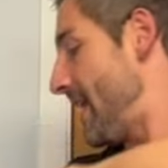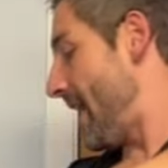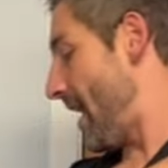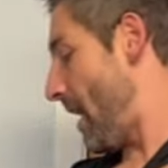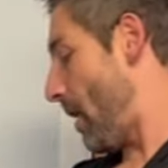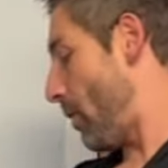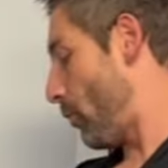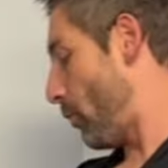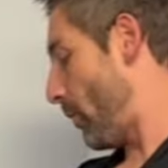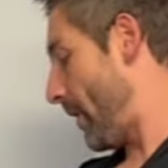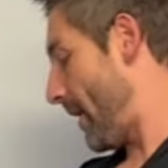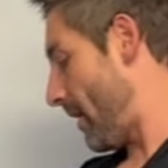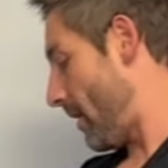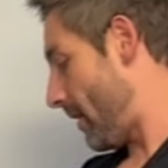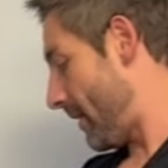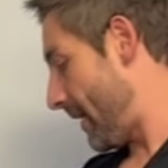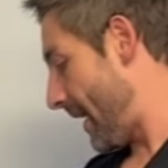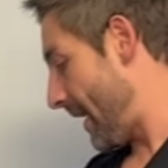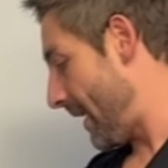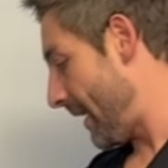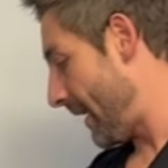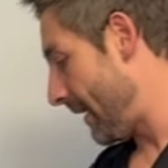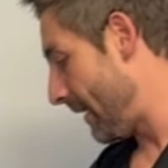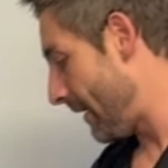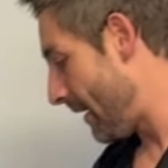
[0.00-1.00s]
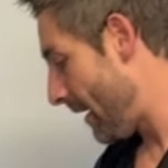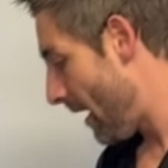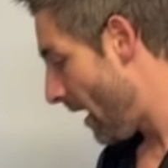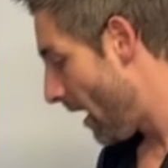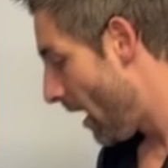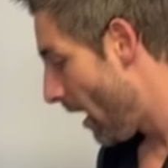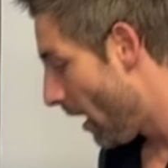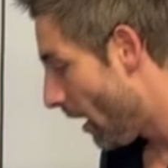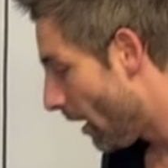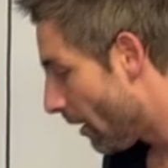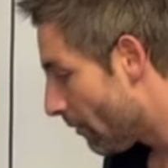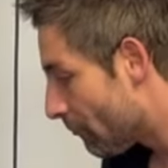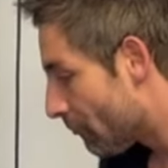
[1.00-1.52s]
how we are getting
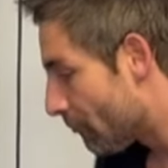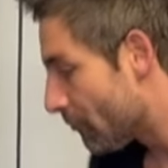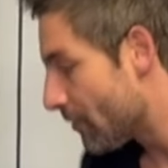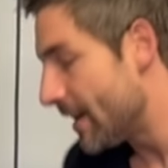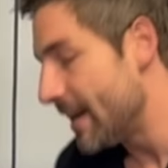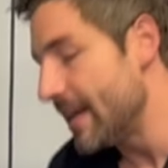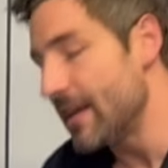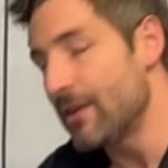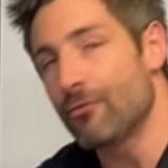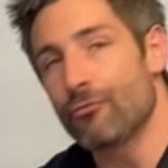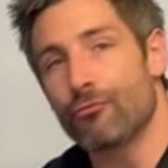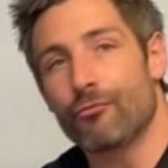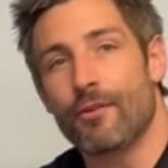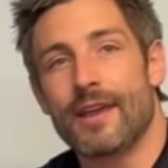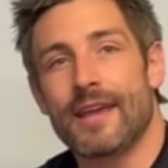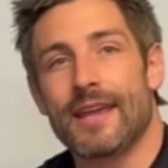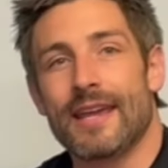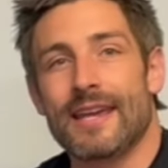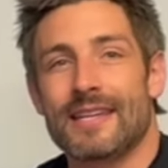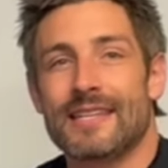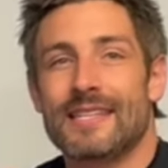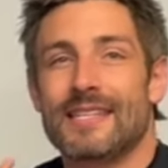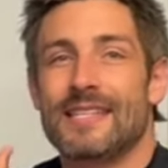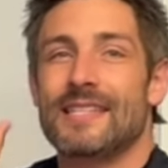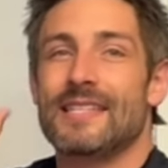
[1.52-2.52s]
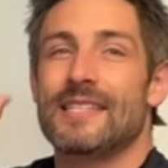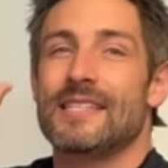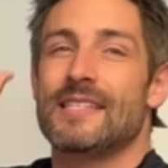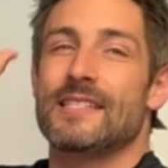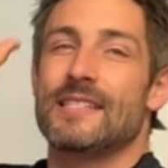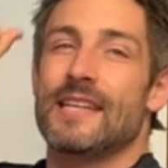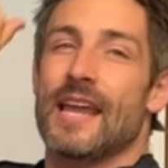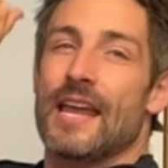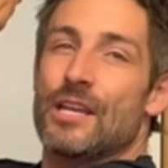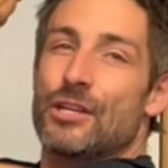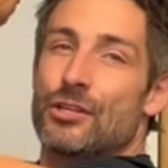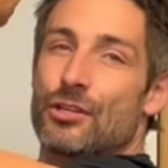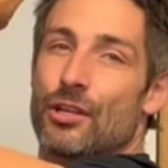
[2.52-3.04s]
really great
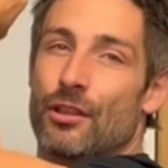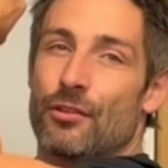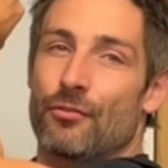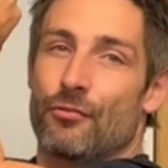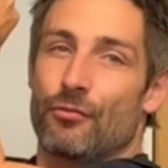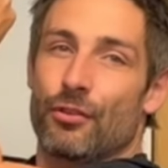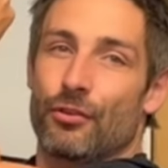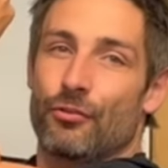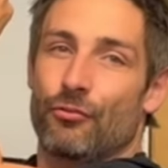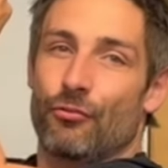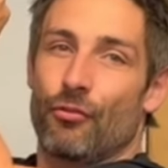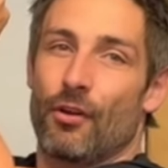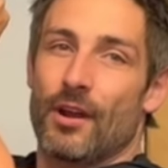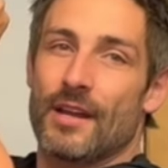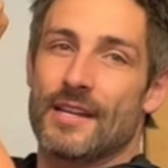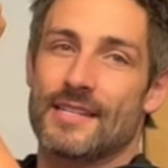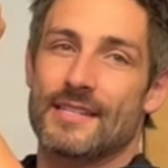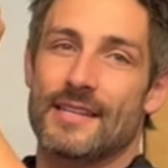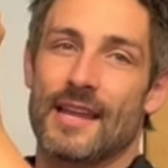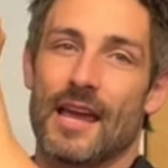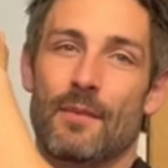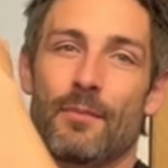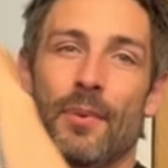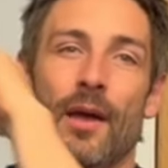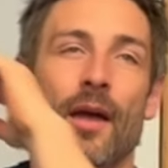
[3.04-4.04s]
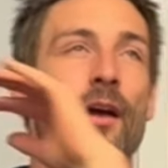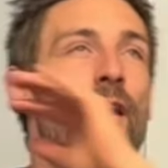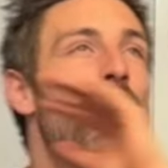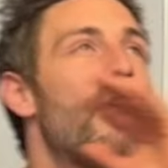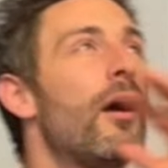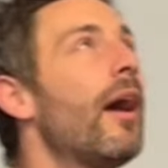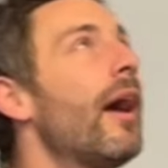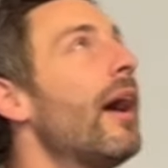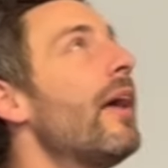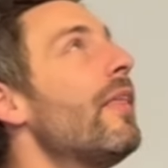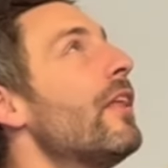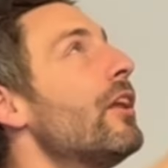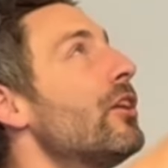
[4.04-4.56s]
extension through the tricep at the